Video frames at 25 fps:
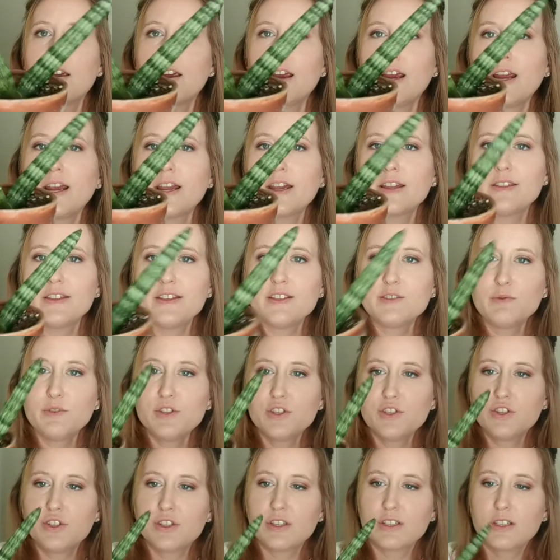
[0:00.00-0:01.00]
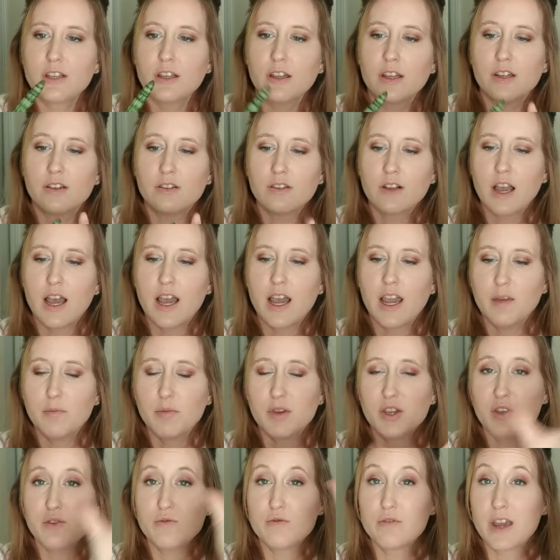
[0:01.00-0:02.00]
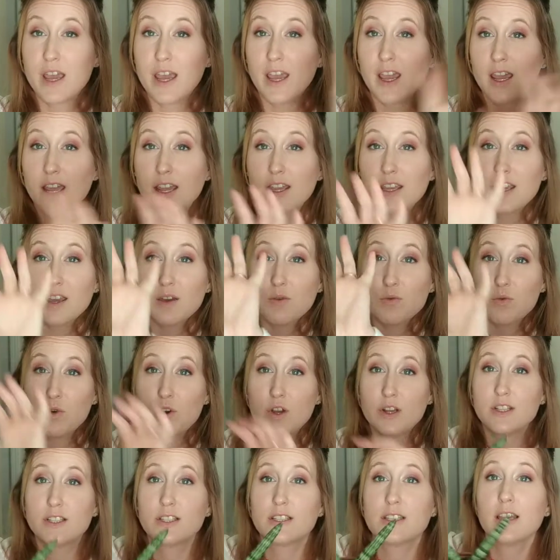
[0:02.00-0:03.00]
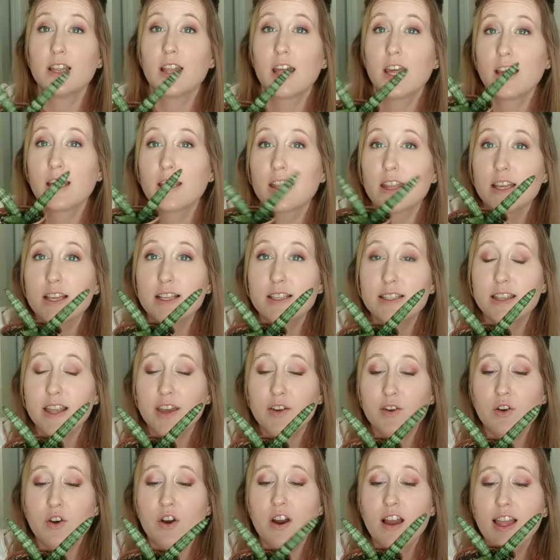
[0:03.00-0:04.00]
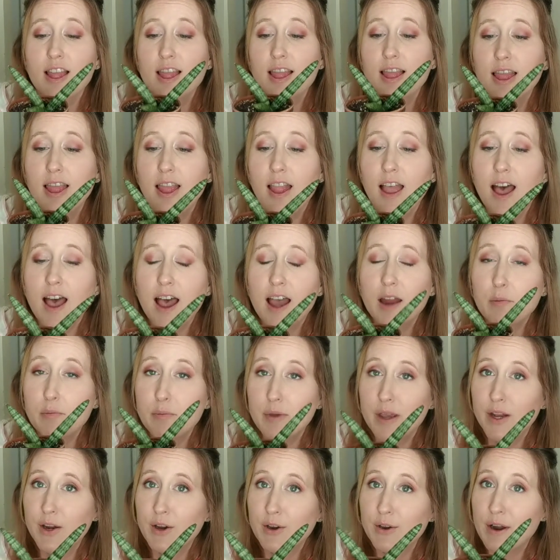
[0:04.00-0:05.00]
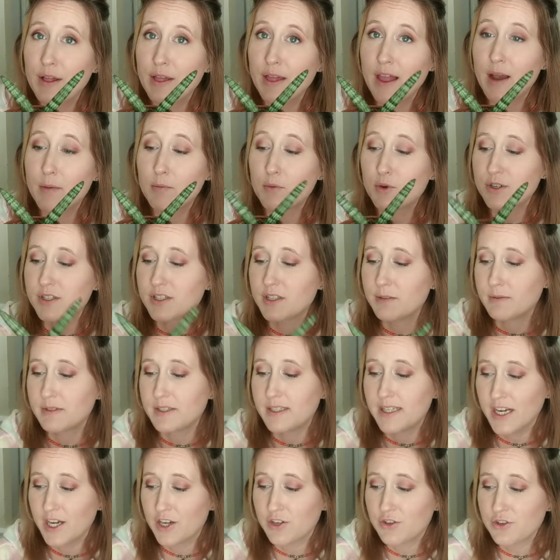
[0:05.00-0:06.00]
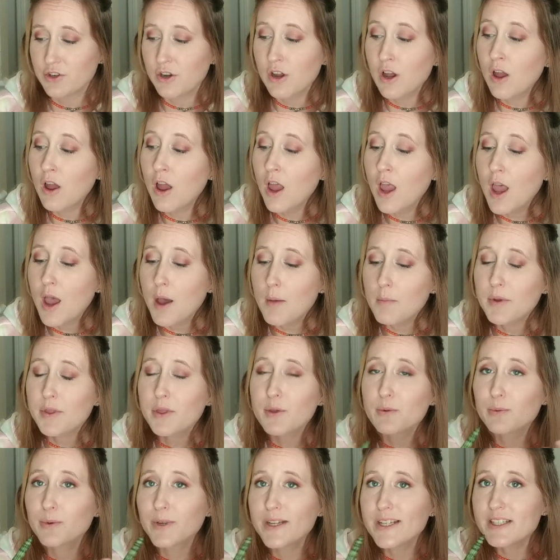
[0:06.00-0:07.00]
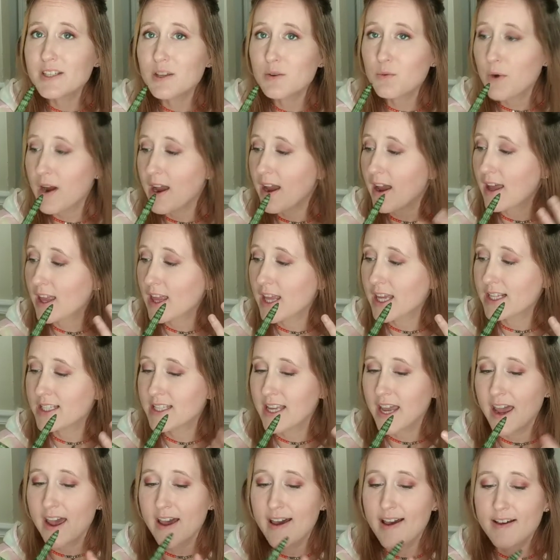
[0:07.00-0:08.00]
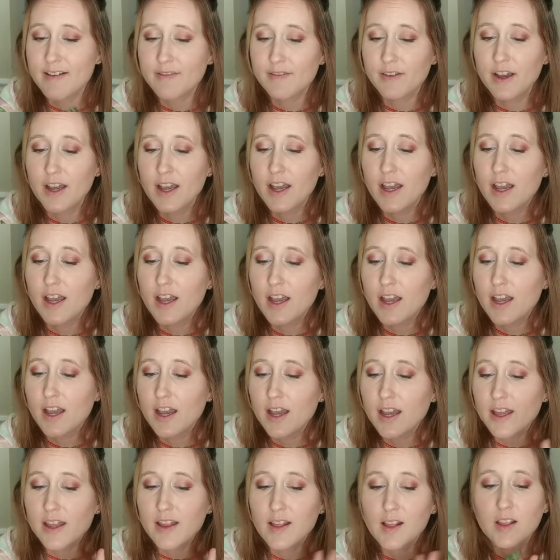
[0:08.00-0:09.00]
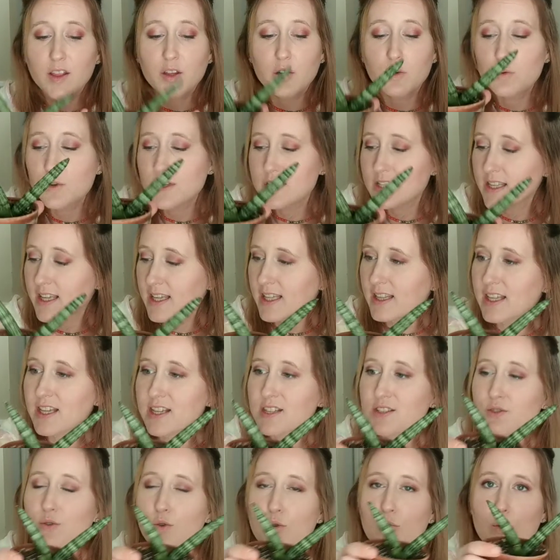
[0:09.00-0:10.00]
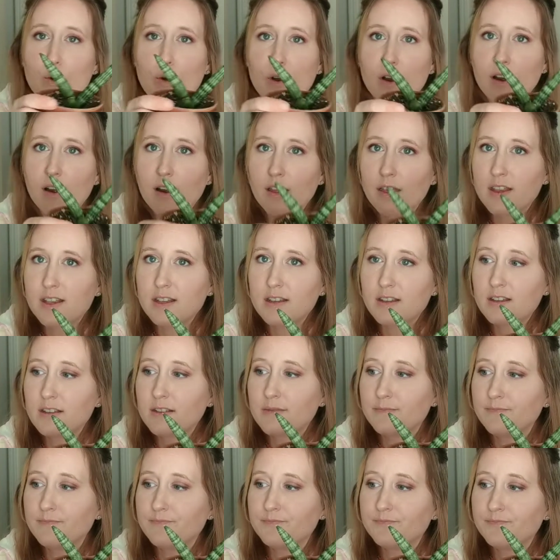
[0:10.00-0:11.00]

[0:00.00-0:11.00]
And this one's just a little guy, but you can get ones like this that are a lot bigger and a lot more substantial. But the reason why I like to have little ones like this, or the